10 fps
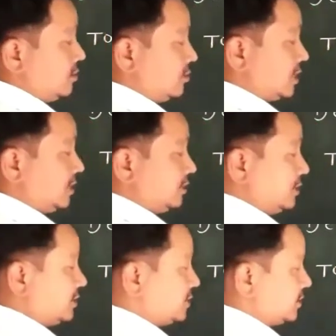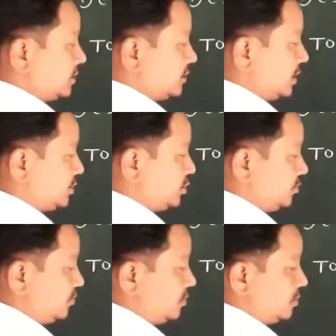Okay, this test
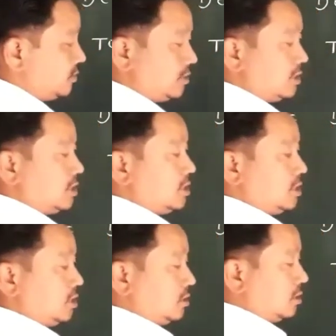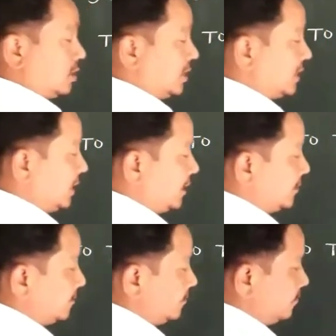tube
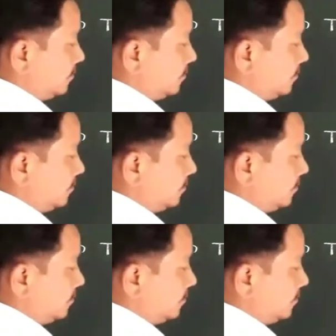containing